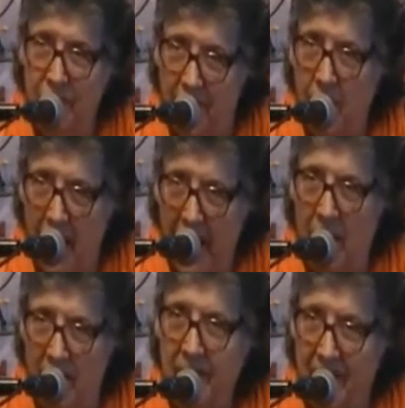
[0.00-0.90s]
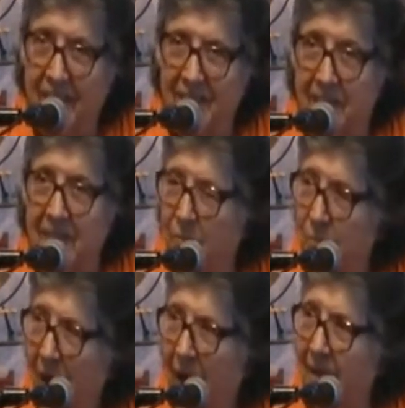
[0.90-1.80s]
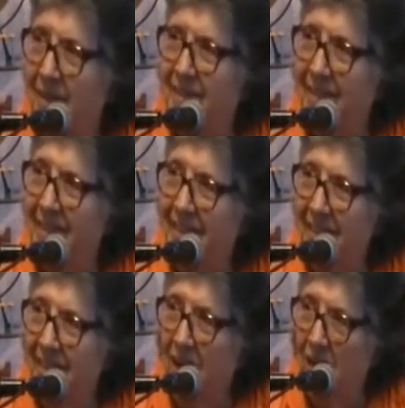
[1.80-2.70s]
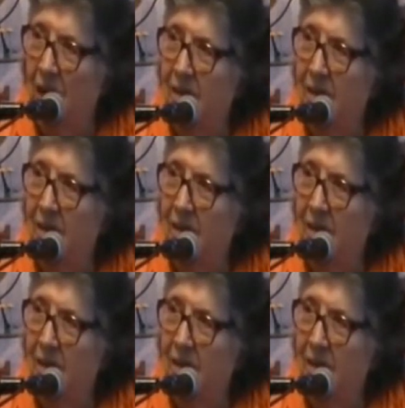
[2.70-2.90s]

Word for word: far out they couldn't get back. Yeah.